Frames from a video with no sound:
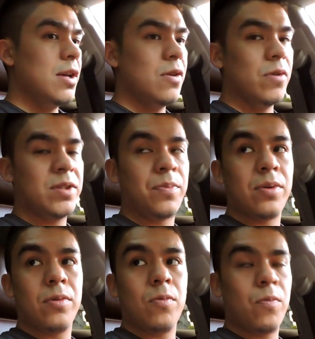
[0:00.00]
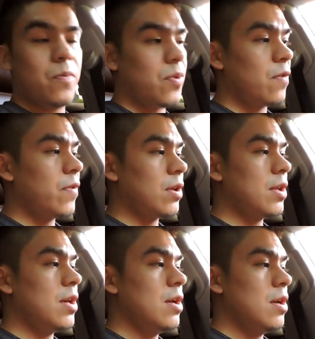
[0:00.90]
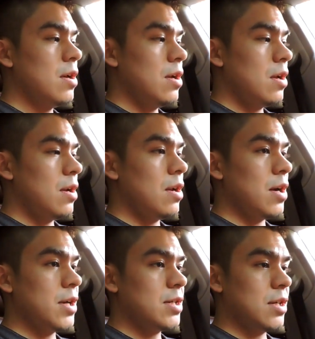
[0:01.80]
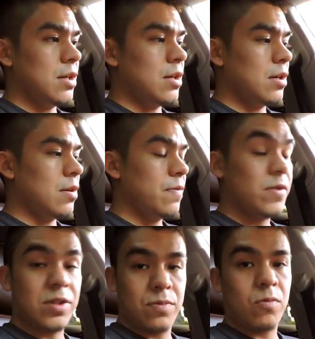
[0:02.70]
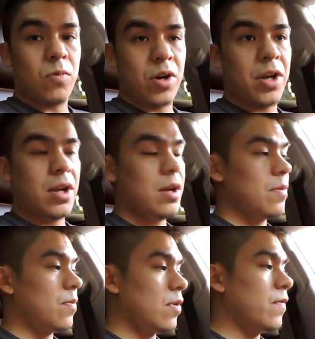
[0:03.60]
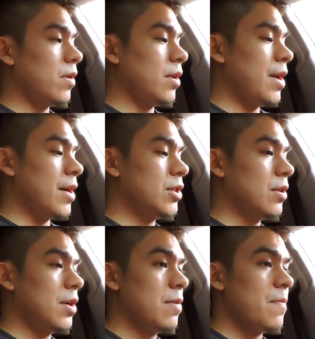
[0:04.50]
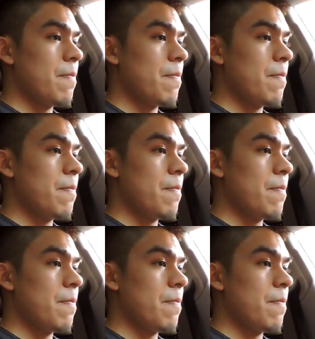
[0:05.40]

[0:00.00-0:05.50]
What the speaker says: It was perfectly nice, was working perfectly actually.